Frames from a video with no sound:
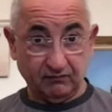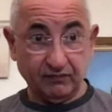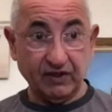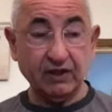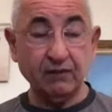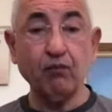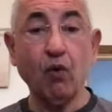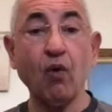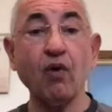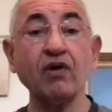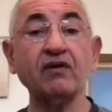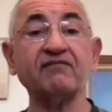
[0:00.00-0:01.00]
being
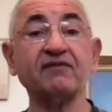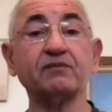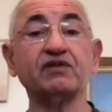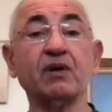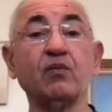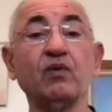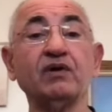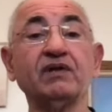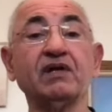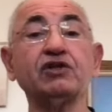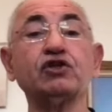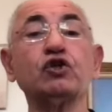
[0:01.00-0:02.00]
born from someone
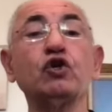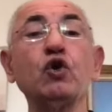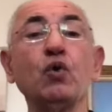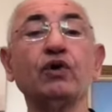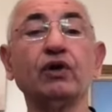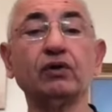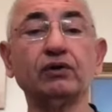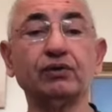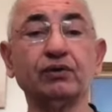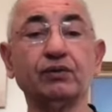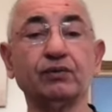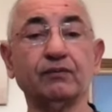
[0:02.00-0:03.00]
that is loyal to
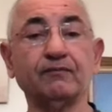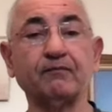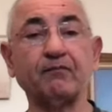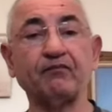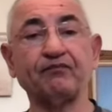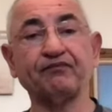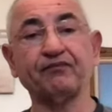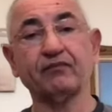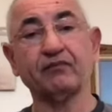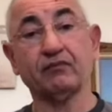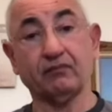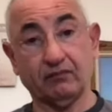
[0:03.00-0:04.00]

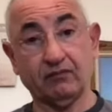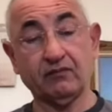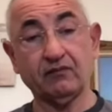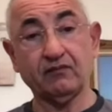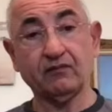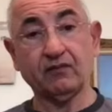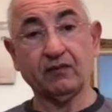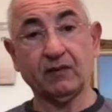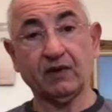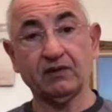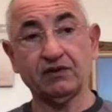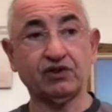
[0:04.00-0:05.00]
you,
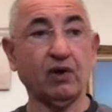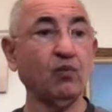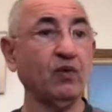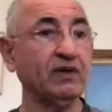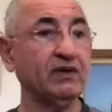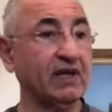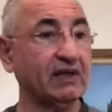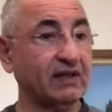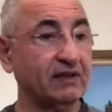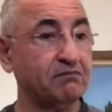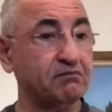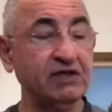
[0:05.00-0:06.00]
someone that
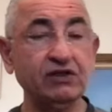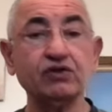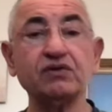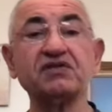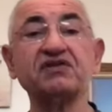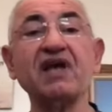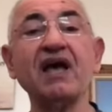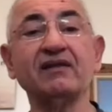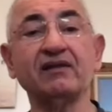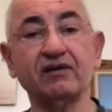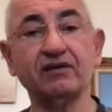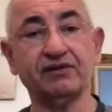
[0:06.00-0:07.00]
can meet your
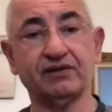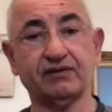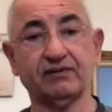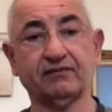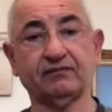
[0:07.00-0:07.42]
standards.